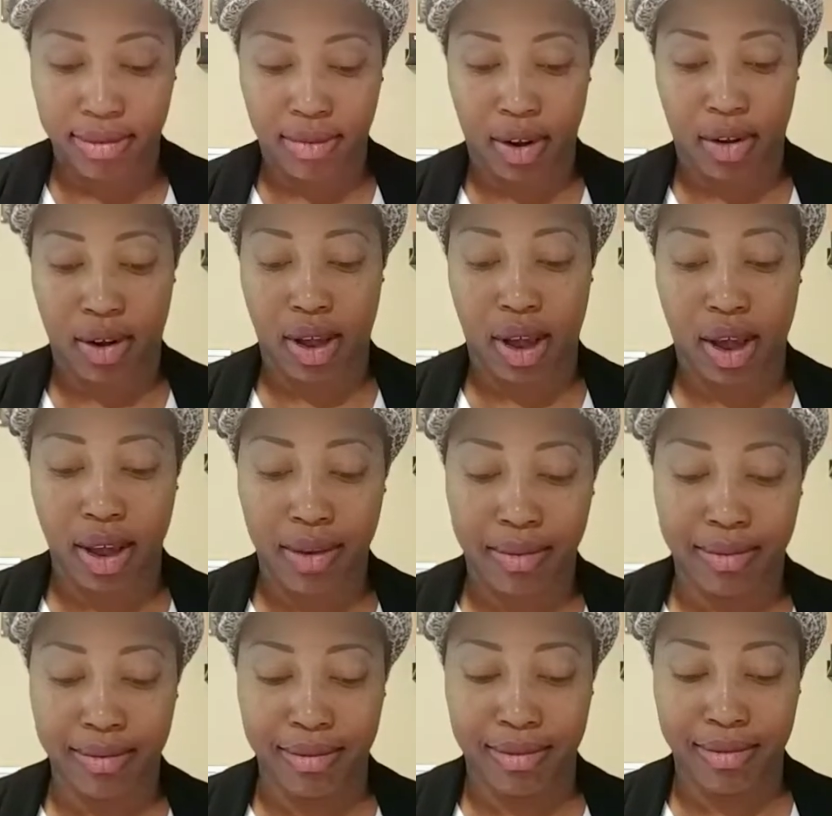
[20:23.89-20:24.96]
Okay?
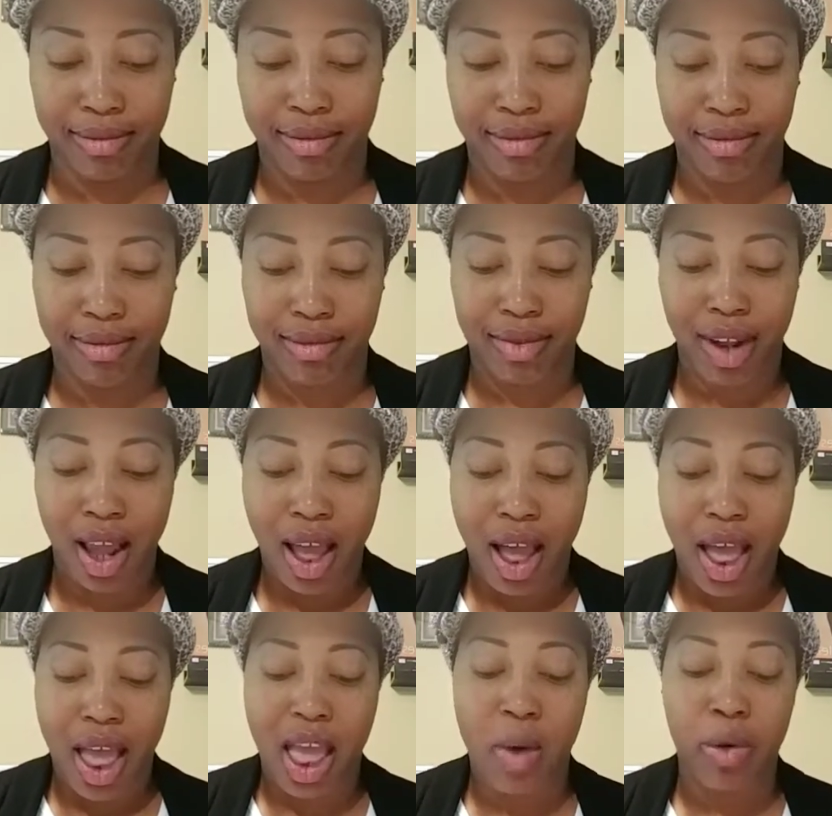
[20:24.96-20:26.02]

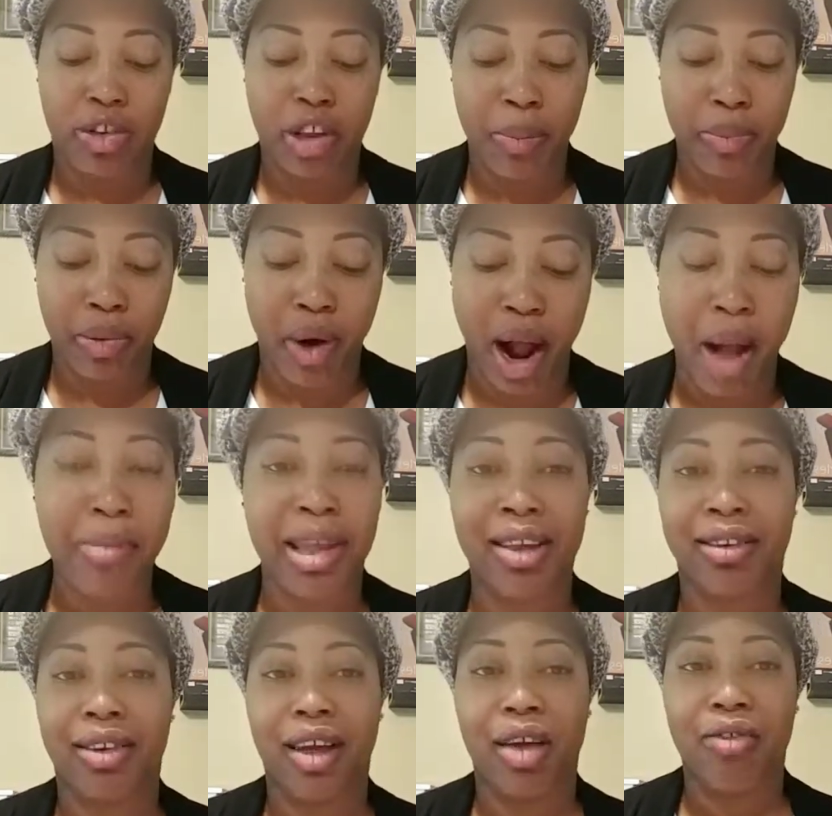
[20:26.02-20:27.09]
It was the
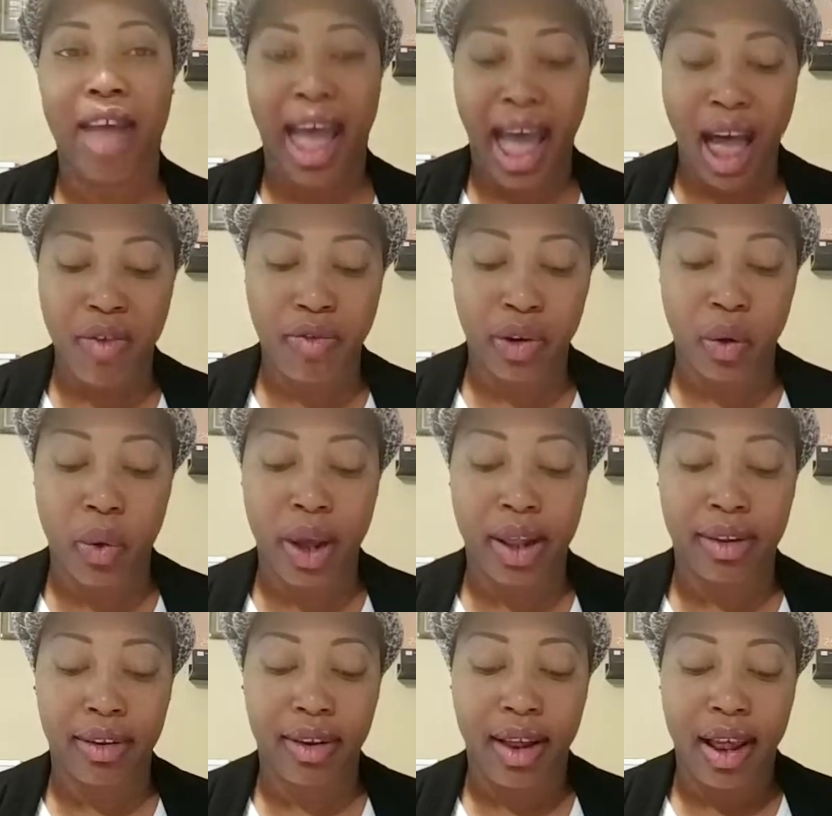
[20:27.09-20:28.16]
promise of
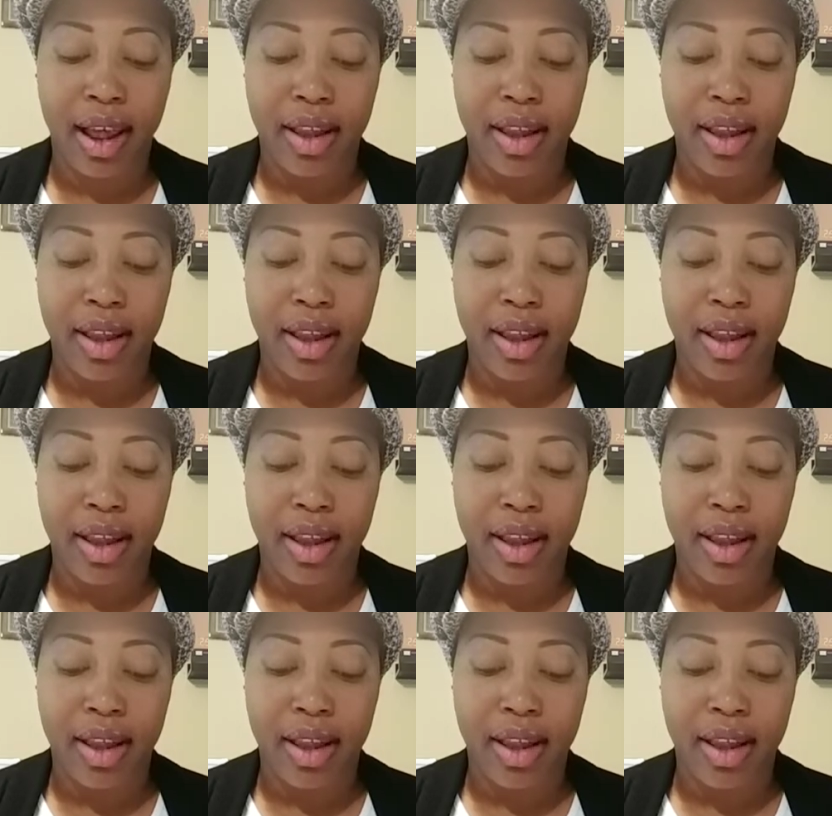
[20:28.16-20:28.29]
affluence